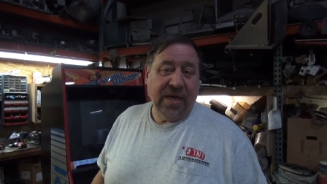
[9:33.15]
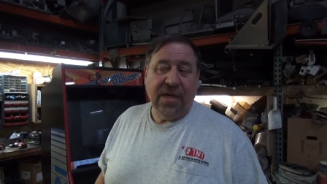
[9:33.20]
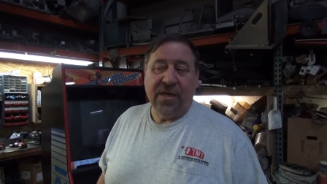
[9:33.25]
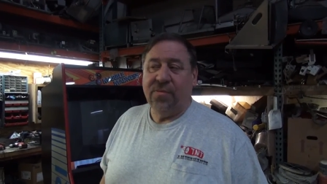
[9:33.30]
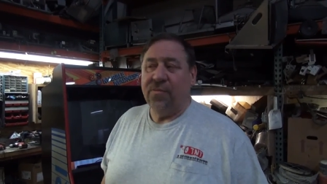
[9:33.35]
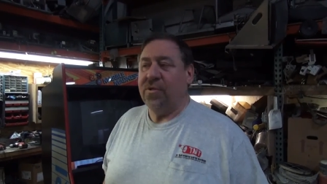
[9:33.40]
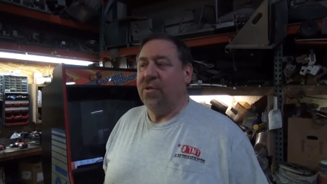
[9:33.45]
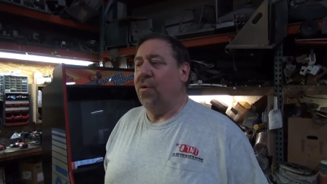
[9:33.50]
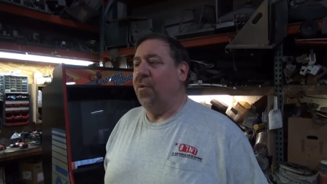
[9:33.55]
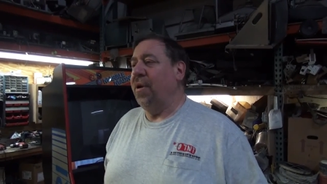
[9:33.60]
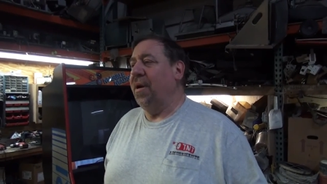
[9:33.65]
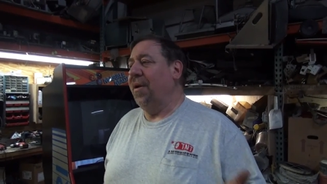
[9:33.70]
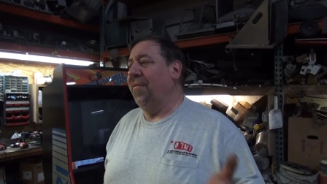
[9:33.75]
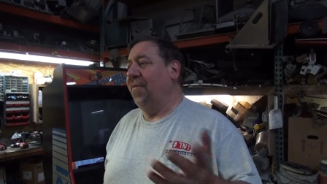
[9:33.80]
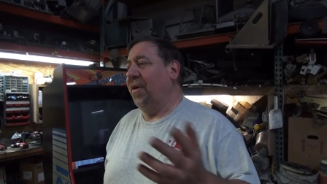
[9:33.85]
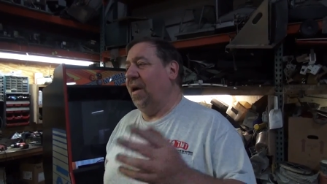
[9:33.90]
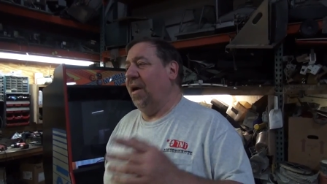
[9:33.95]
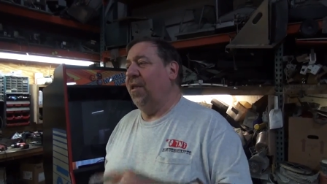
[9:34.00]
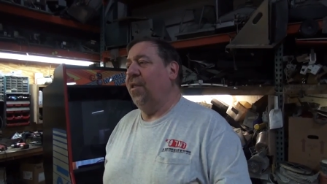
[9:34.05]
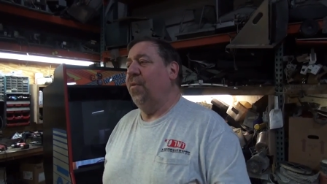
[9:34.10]
He was going
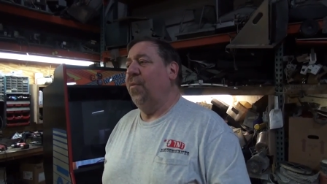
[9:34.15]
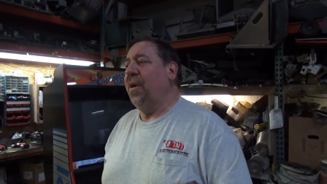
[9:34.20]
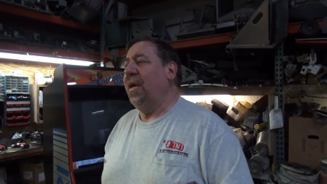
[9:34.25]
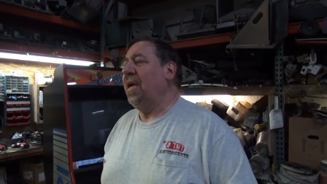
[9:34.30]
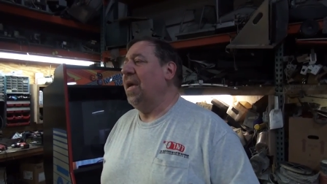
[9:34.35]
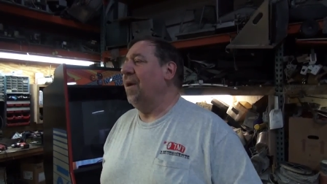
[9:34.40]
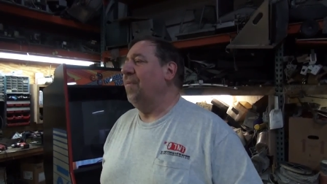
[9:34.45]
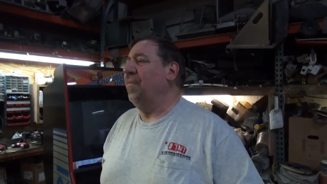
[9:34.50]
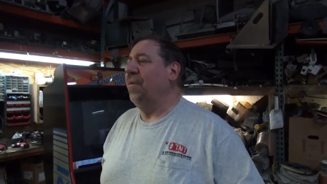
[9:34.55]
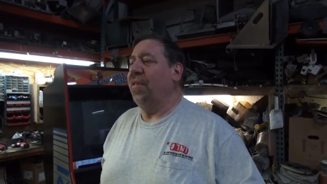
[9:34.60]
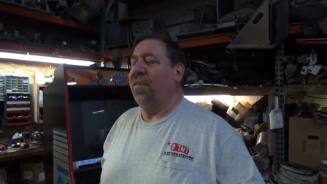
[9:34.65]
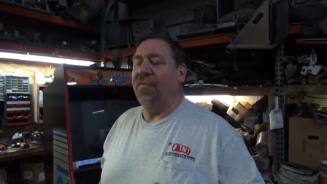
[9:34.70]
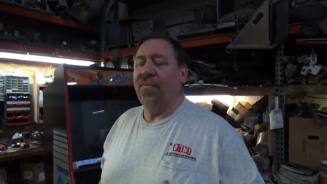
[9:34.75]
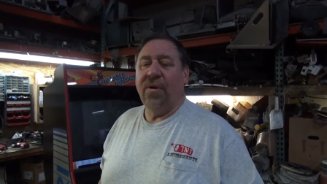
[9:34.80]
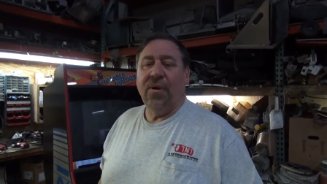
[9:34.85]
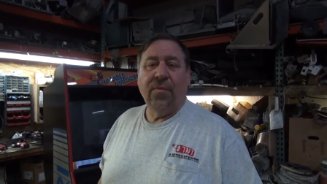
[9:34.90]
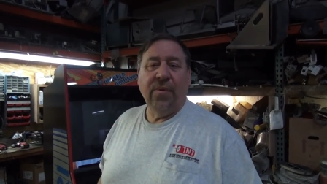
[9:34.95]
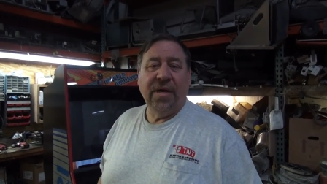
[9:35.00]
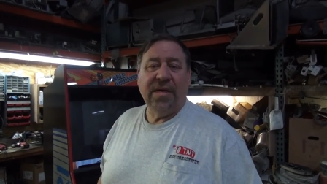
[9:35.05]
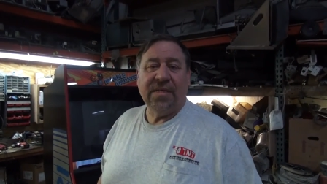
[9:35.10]
every other week, every
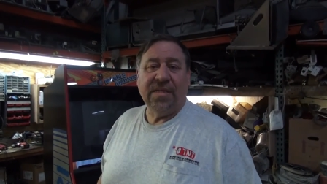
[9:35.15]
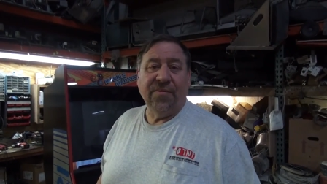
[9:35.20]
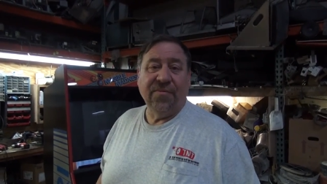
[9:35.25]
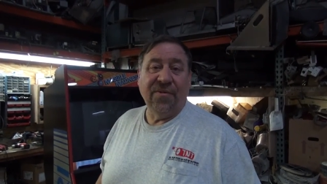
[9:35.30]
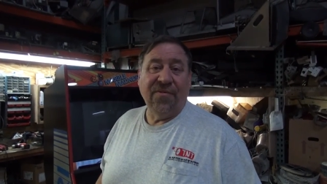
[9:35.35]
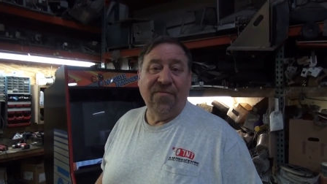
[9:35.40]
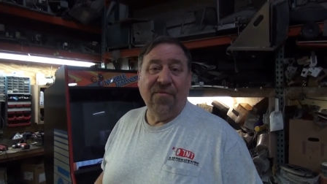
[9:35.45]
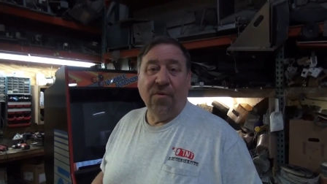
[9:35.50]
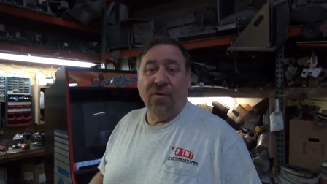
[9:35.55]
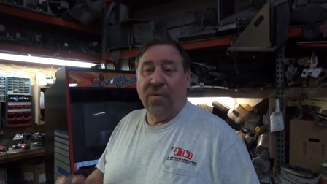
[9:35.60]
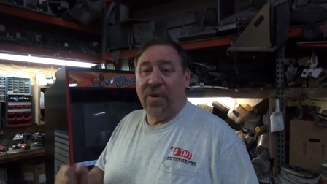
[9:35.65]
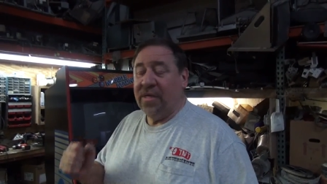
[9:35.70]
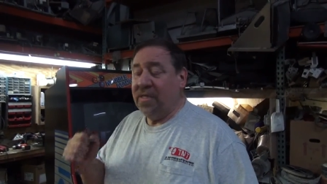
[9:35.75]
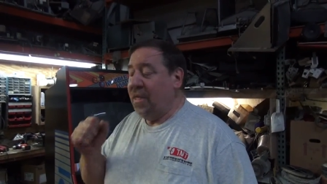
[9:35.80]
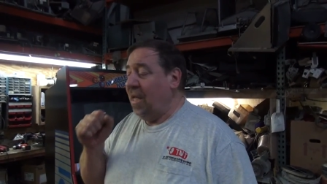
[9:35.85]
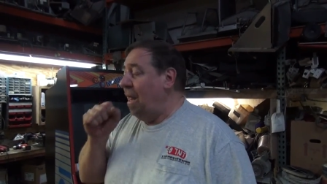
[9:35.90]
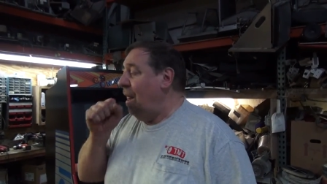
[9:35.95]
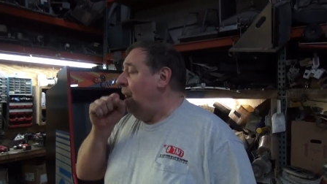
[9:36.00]
three weeks, every four weeks.